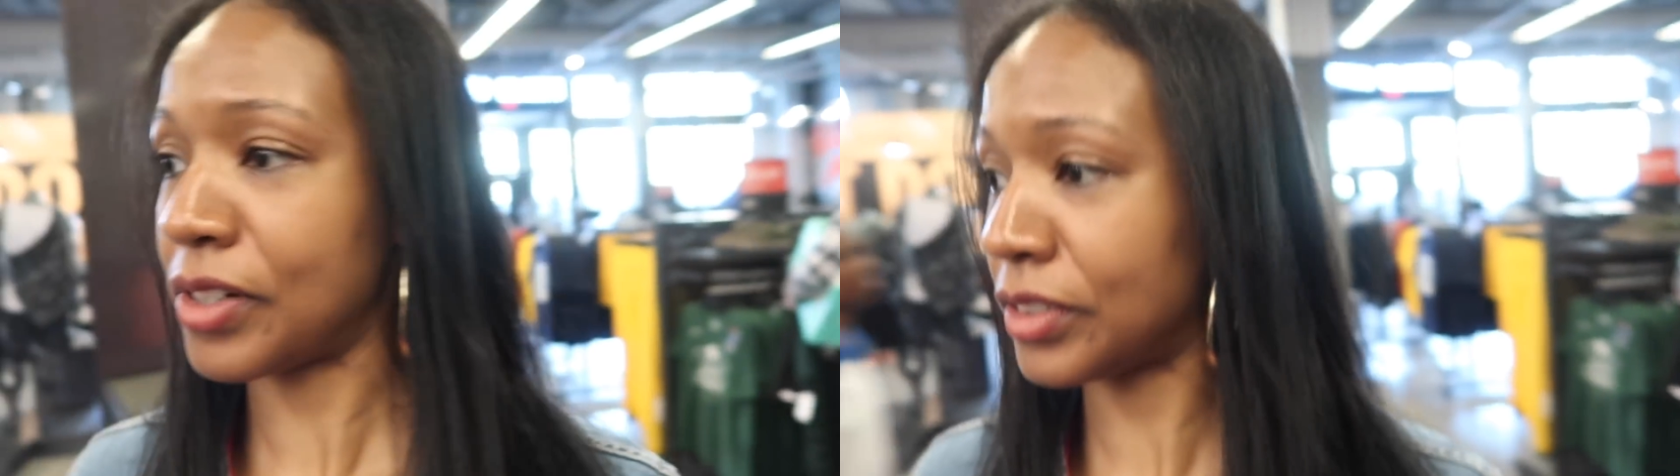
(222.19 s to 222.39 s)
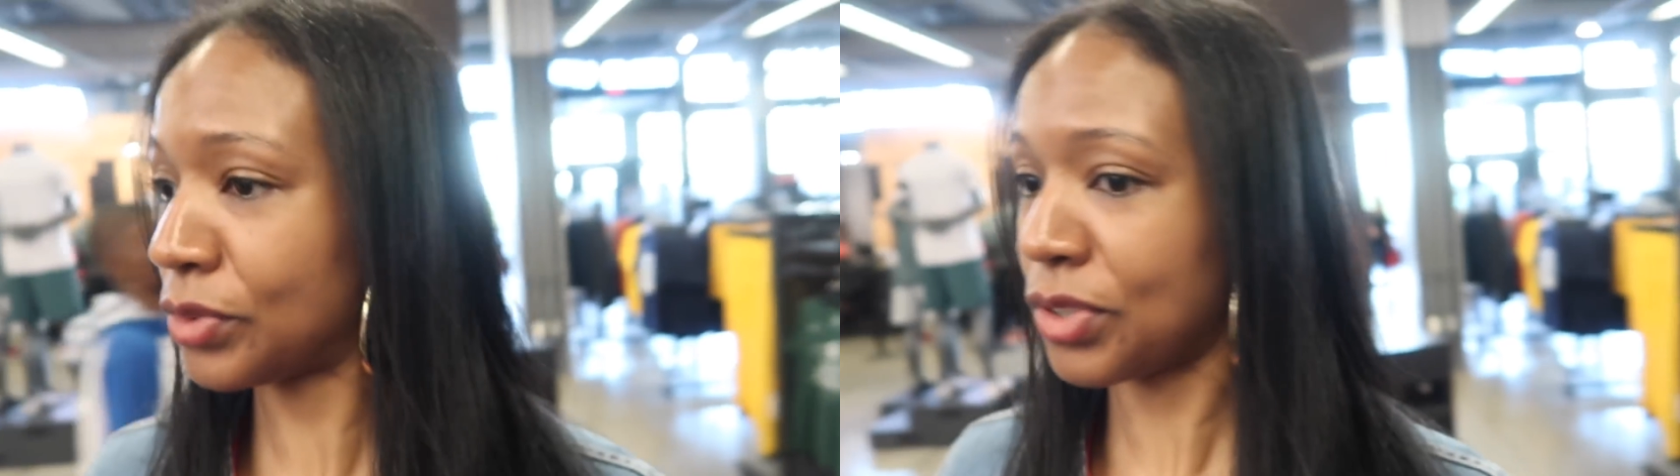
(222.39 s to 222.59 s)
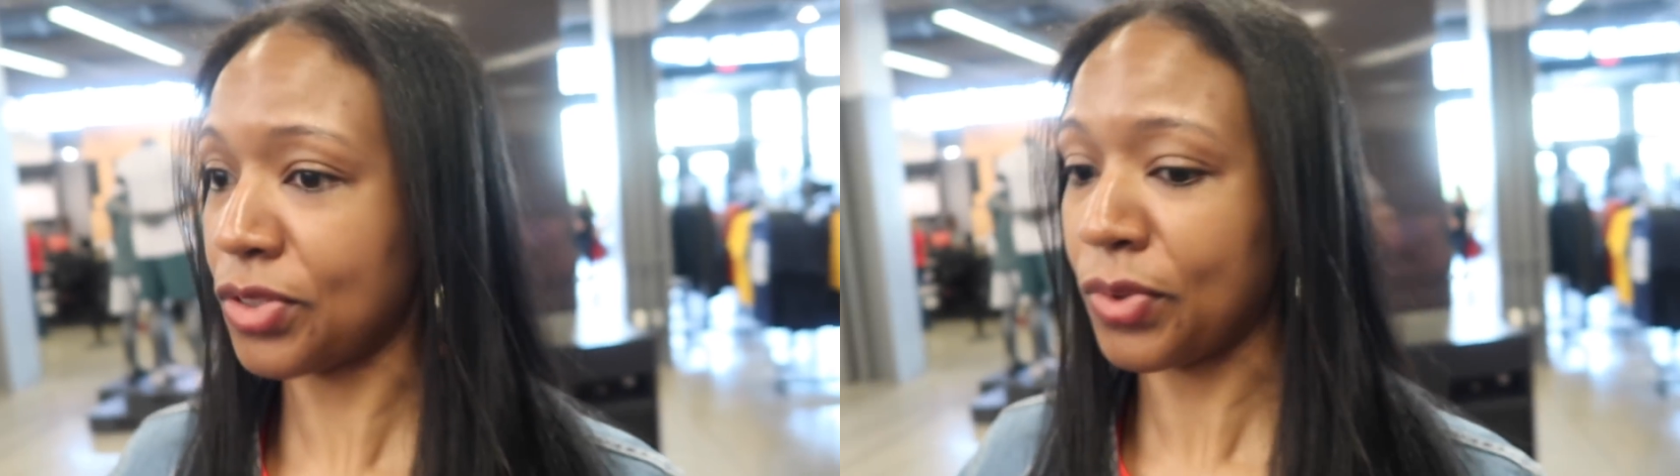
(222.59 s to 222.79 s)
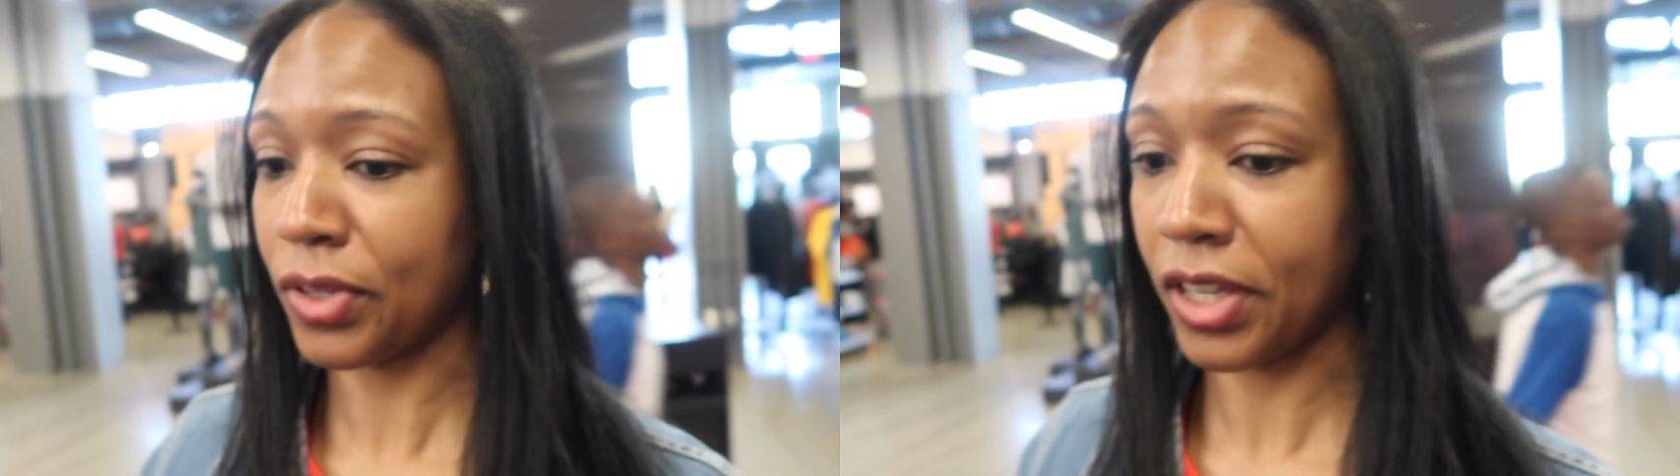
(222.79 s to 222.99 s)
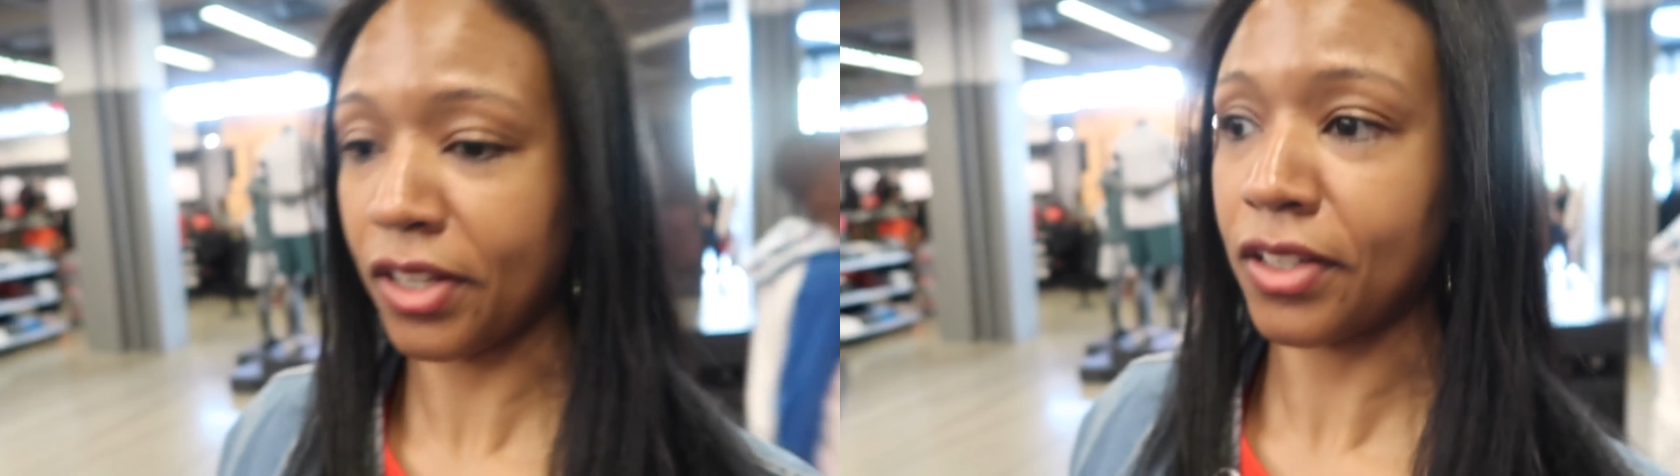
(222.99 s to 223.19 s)
or new store
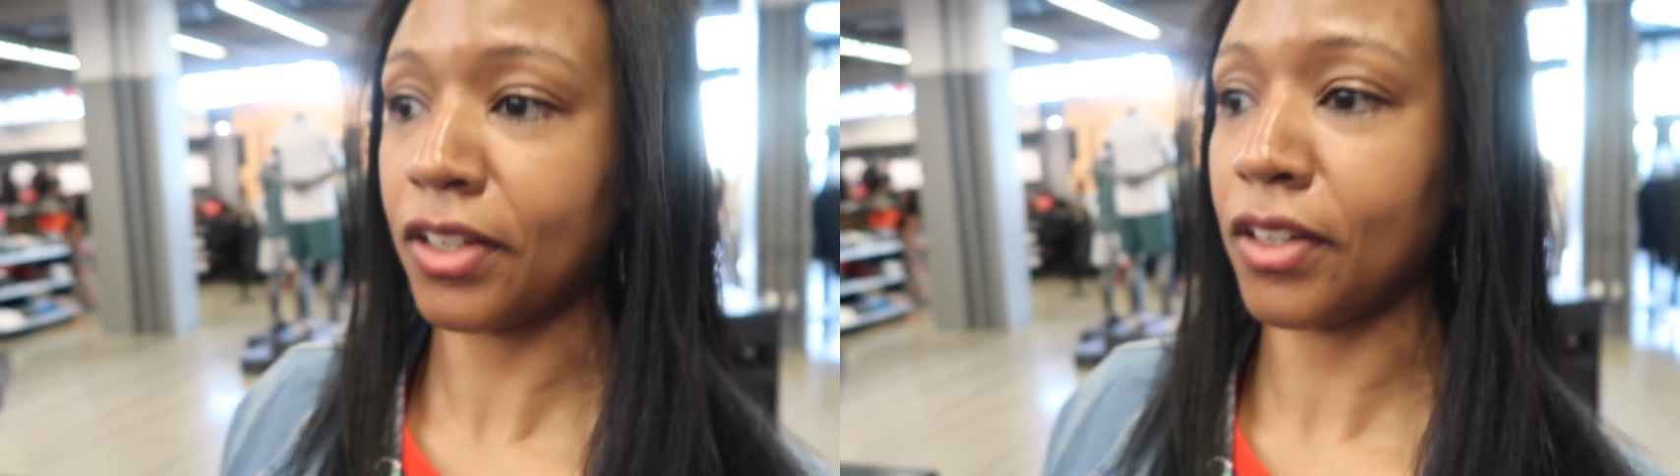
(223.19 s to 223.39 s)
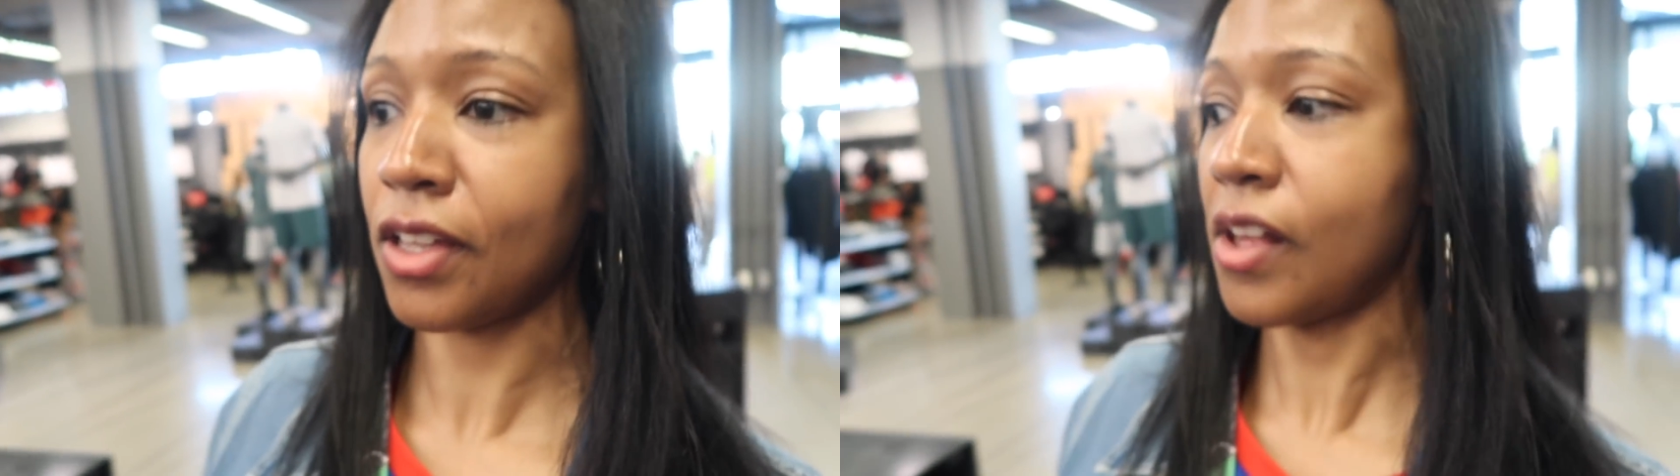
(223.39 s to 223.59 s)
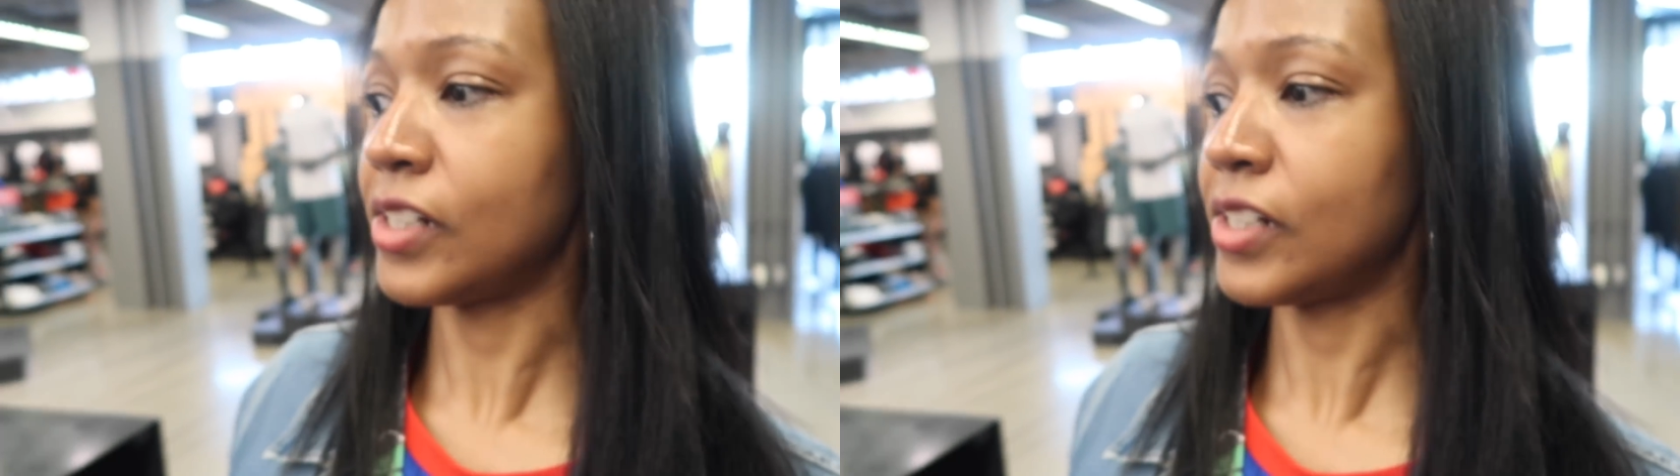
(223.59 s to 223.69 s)
that uh